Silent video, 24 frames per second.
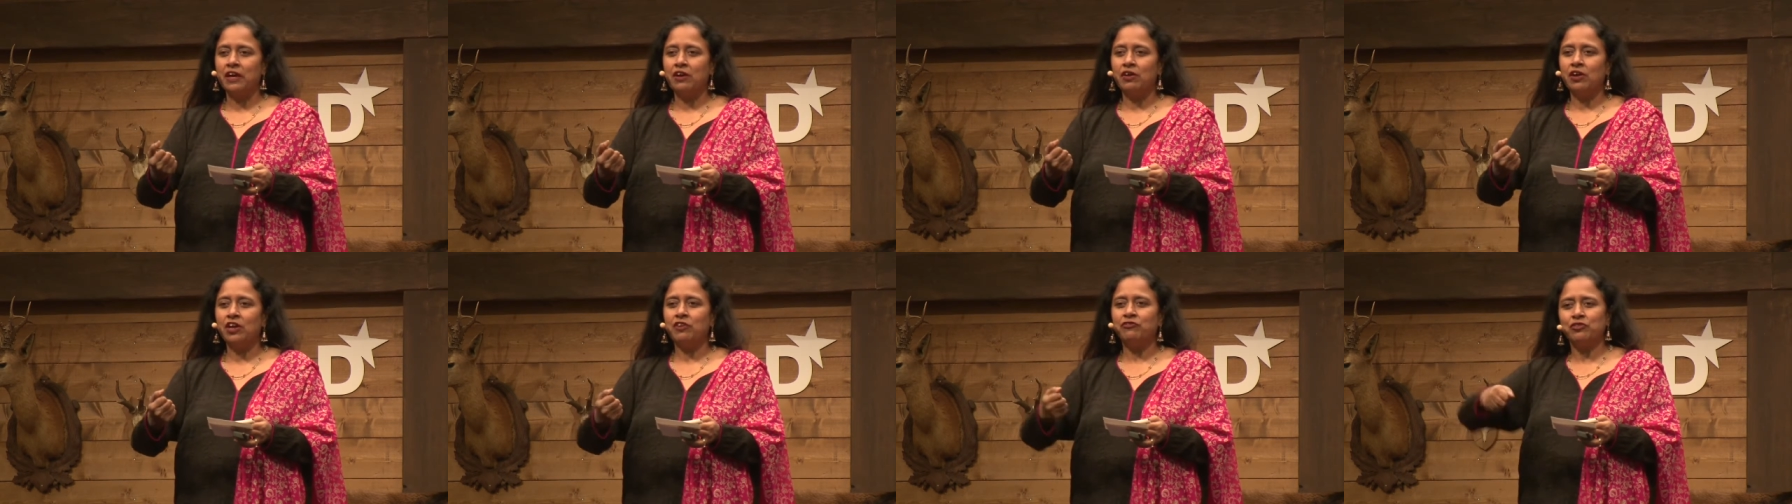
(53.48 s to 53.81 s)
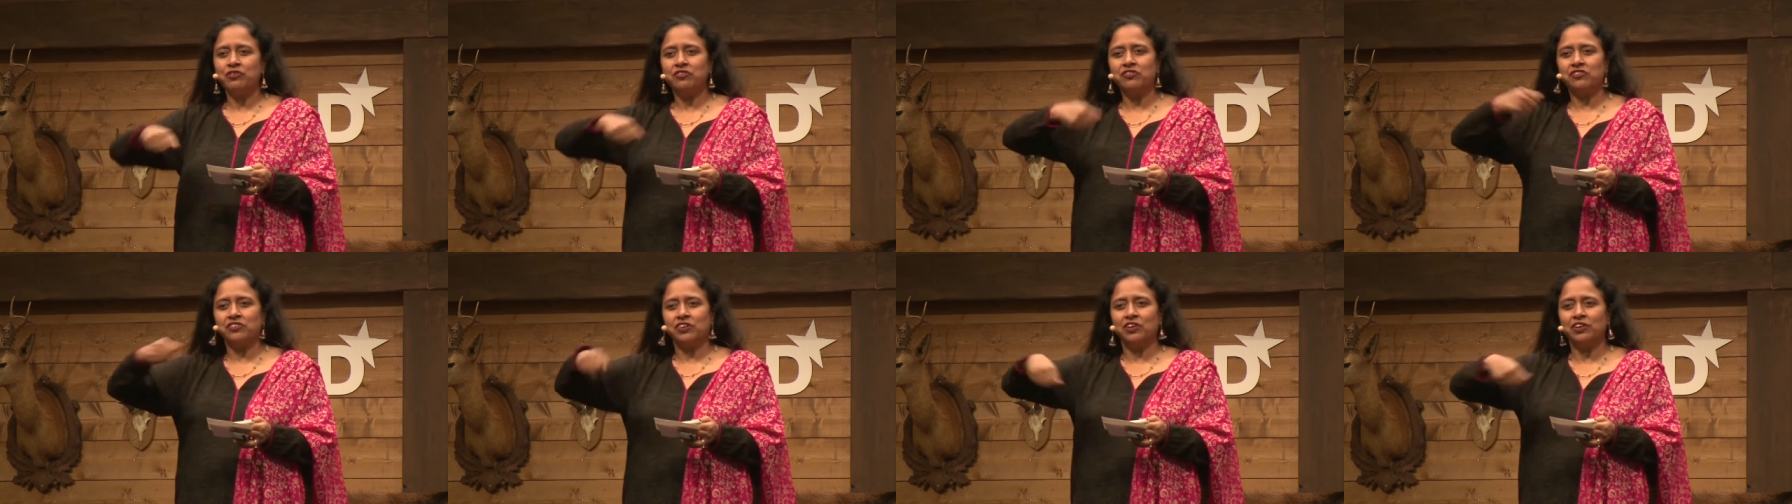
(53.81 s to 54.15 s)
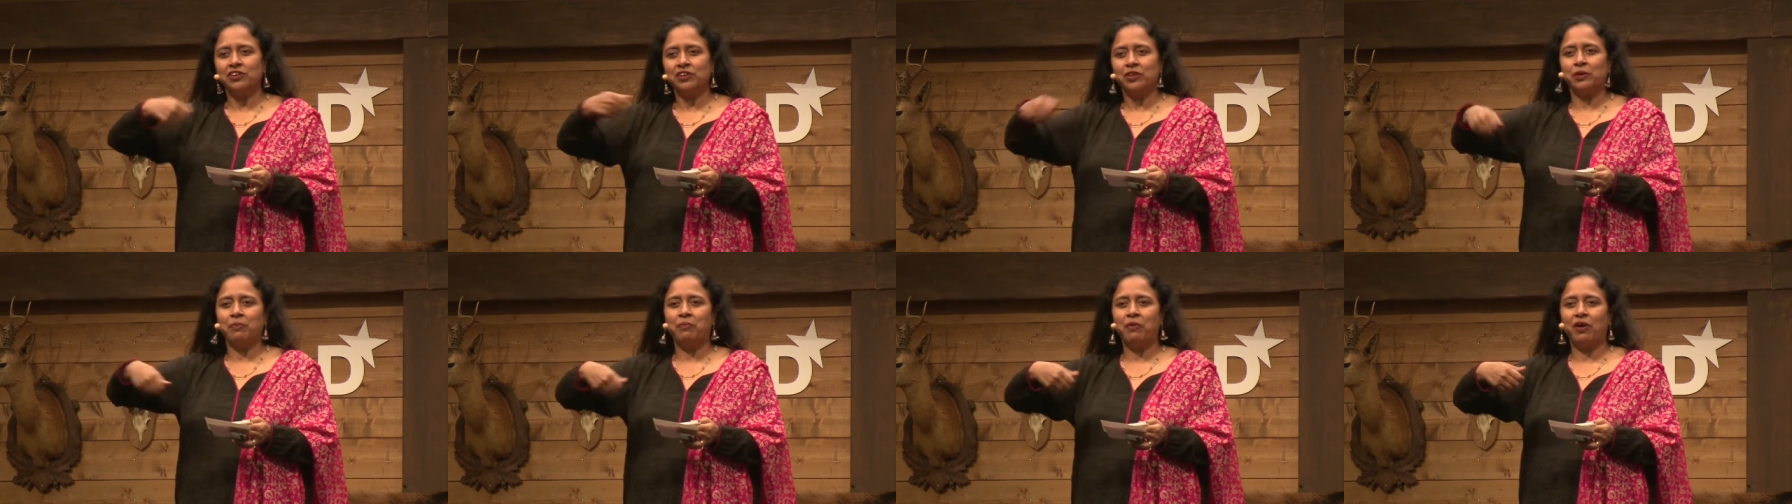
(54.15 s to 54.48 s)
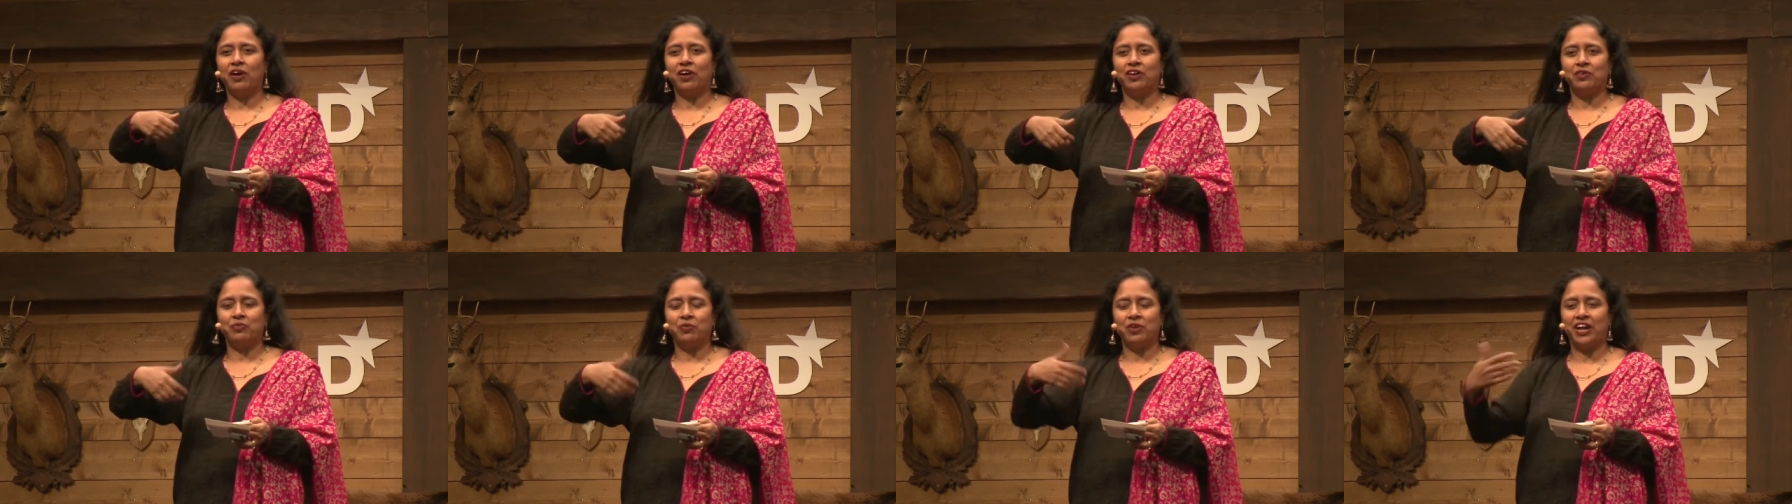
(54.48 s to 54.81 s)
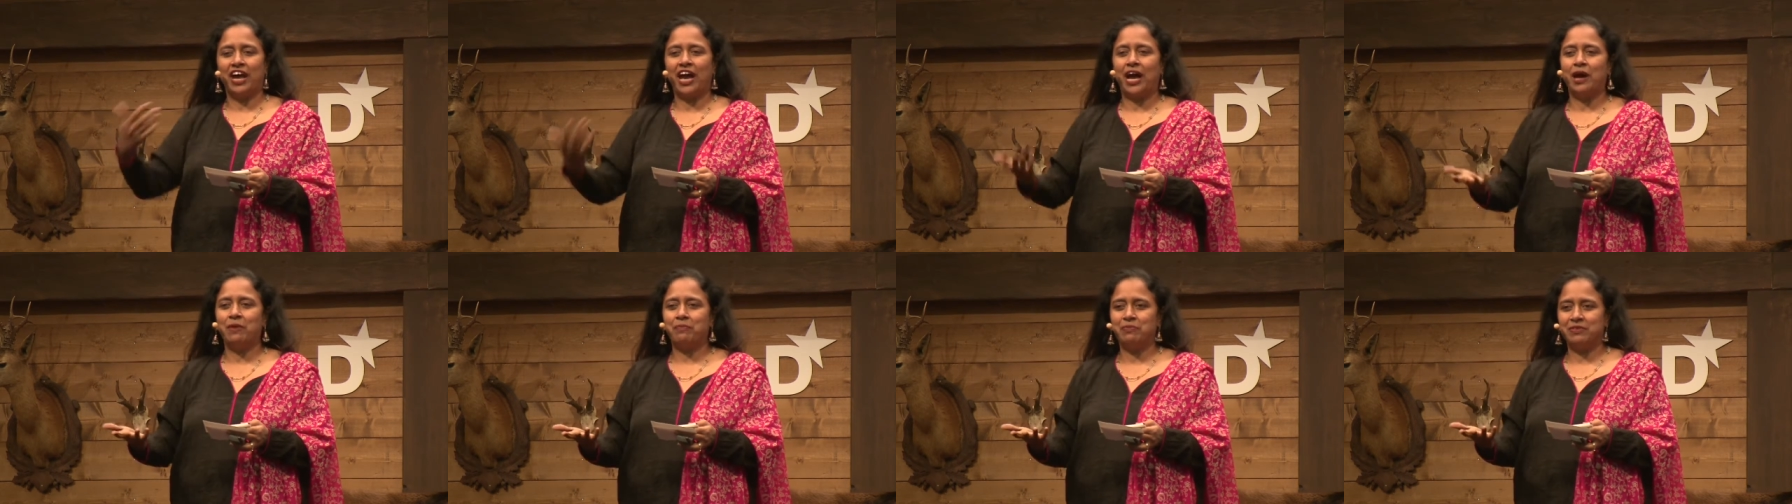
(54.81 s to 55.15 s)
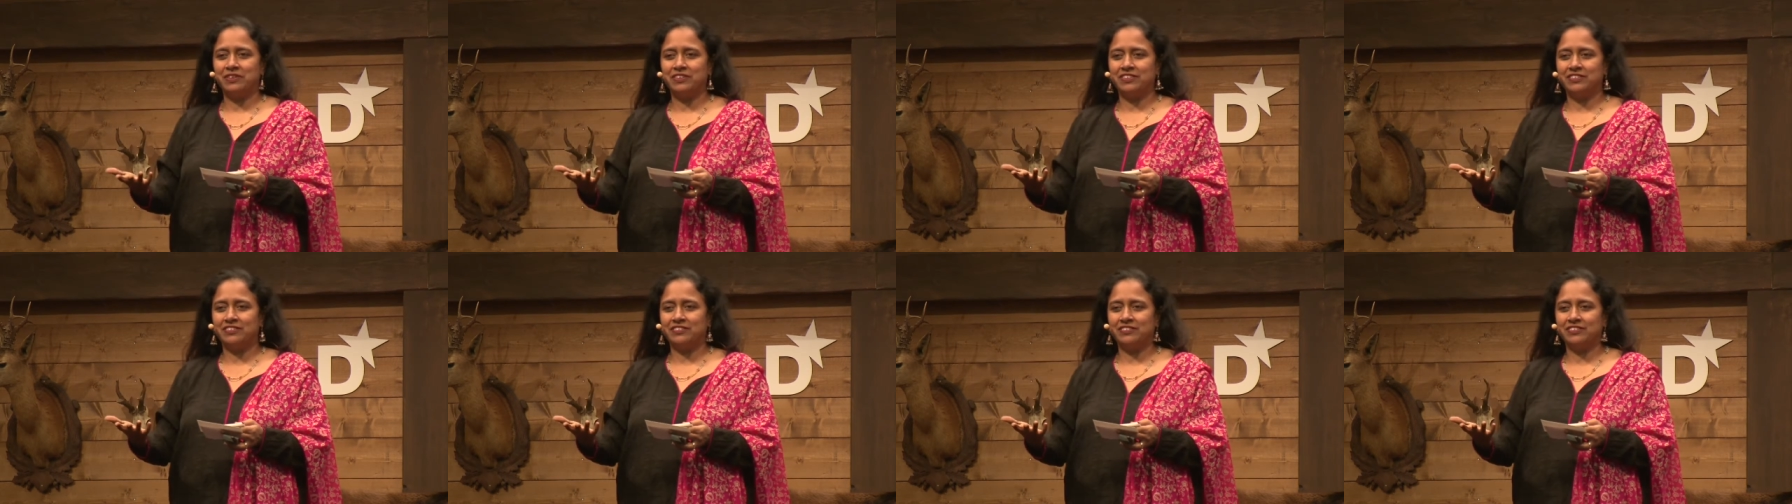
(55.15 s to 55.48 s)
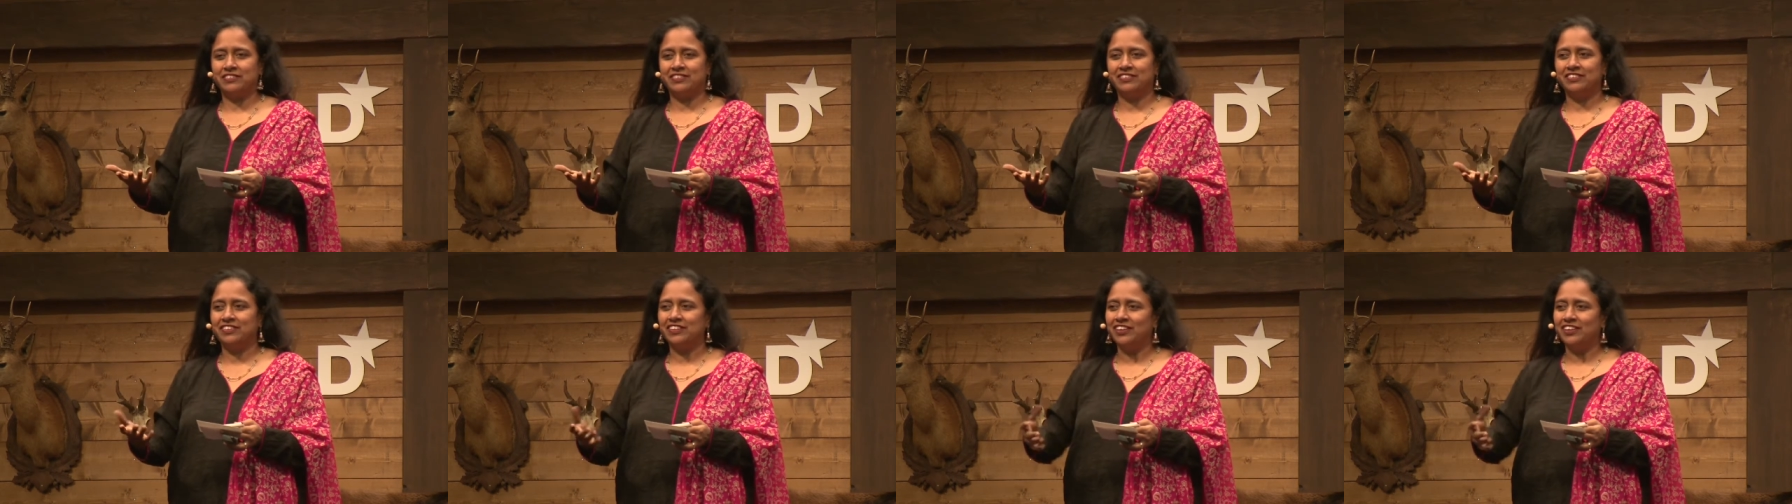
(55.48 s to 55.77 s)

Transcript: If you stir the pot, what happens?